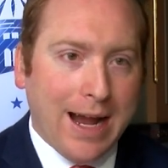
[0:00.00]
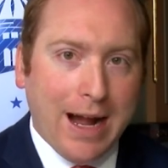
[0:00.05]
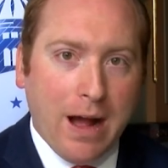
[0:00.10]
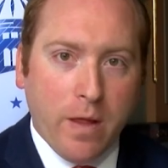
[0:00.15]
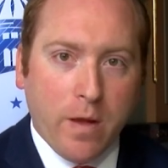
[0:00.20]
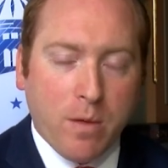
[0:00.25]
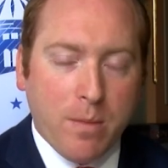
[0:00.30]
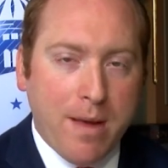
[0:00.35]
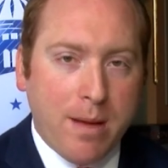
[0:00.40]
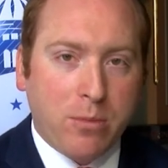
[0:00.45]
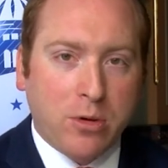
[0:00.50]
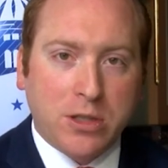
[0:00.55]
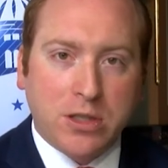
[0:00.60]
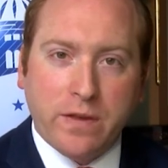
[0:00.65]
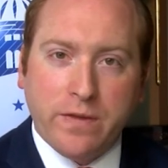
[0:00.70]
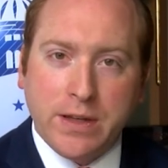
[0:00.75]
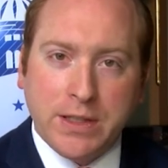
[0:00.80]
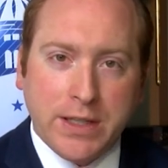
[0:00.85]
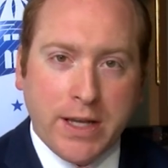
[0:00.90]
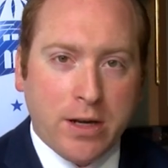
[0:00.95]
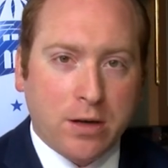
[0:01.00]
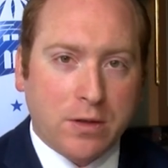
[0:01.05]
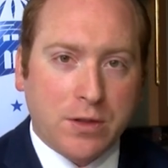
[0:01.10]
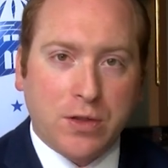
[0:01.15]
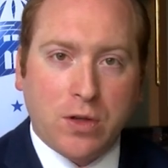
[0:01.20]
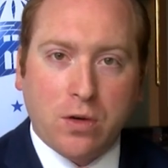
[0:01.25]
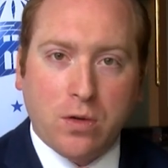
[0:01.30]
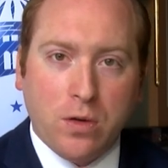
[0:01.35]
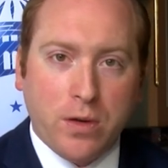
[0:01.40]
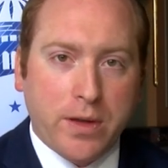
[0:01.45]
other members of his inner
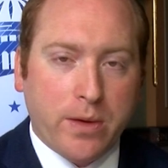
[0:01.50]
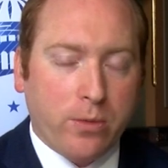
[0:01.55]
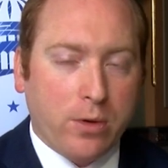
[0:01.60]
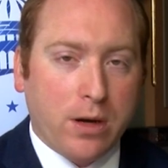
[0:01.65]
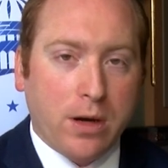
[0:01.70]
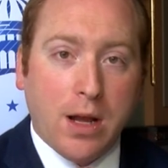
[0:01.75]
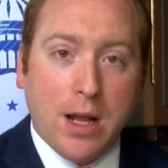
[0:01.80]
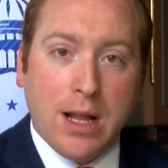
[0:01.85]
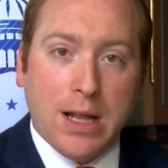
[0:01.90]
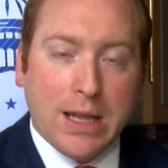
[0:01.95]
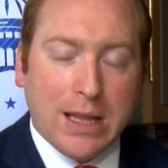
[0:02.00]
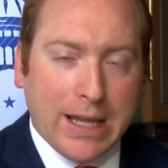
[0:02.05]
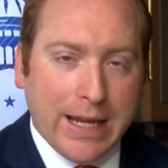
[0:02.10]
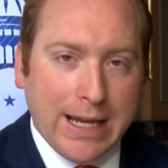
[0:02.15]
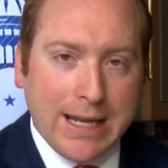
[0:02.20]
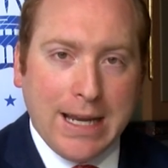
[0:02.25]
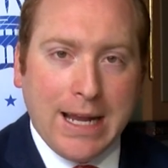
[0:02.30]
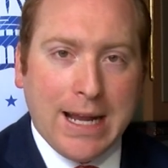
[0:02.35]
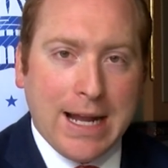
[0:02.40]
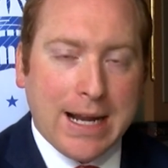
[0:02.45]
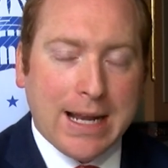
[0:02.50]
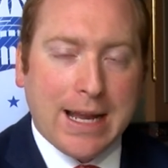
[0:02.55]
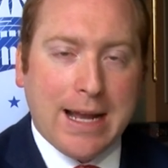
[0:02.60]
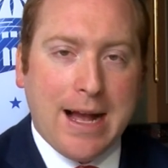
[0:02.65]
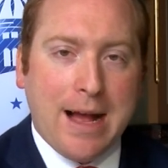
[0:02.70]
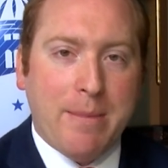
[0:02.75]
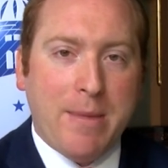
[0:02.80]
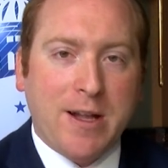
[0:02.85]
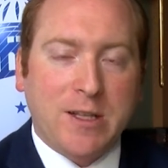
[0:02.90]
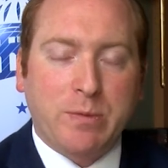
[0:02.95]
circle that were landing on
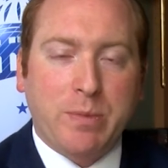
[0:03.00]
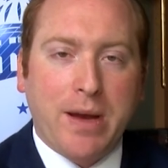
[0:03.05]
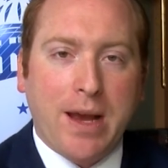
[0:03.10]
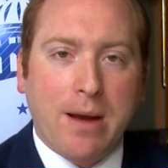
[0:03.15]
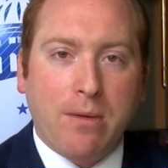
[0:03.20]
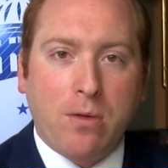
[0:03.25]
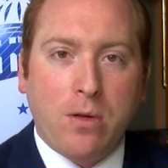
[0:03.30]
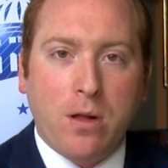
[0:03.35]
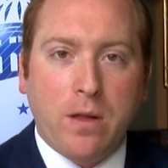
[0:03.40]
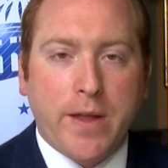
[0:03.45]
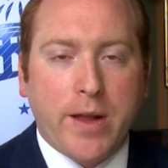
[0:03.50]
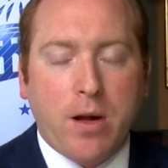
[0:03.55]
ComEd's payroll,